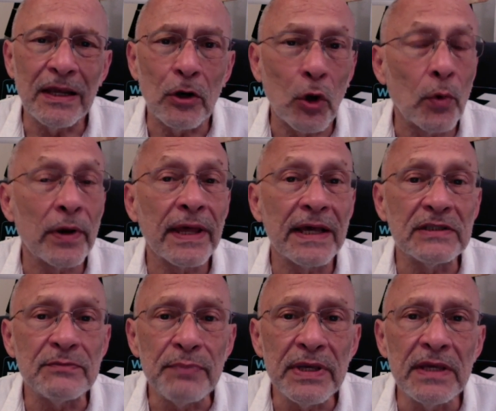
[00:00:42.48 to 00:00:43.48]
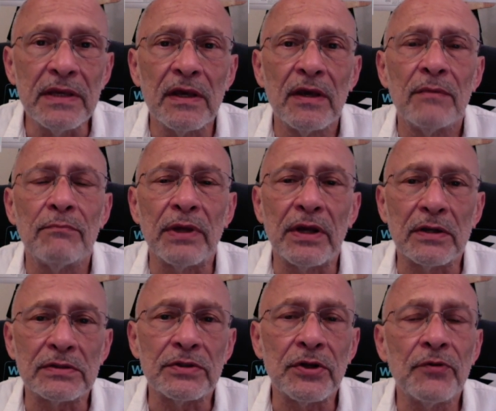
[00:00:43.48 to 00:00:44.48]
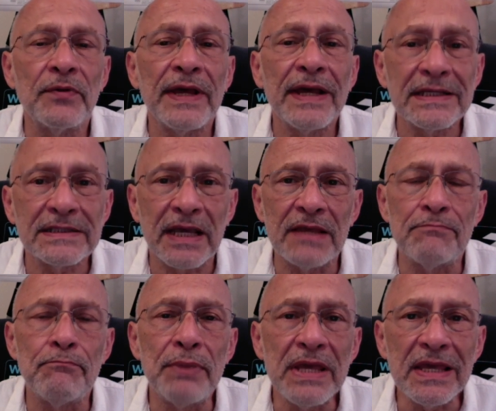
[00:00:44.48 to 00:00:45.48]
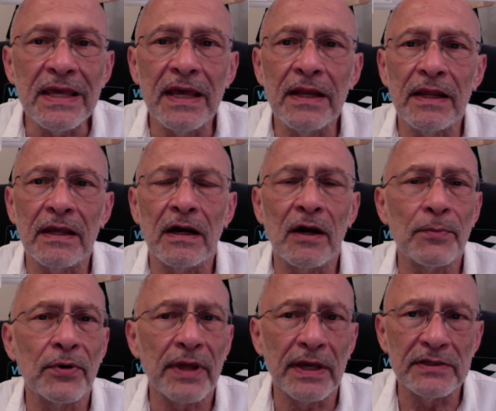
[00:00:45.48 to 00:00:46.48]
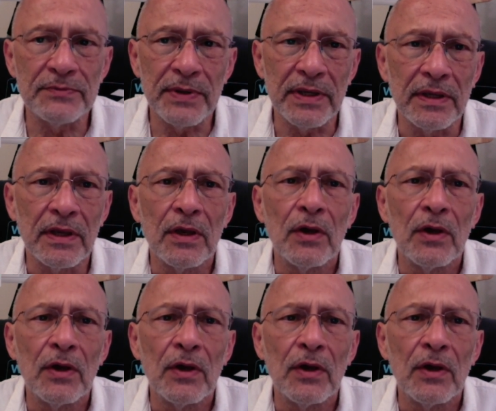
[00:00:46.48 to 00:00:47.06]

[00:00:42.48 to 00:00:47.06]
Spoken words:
lowercase b, because there is a beginning, uppercase b.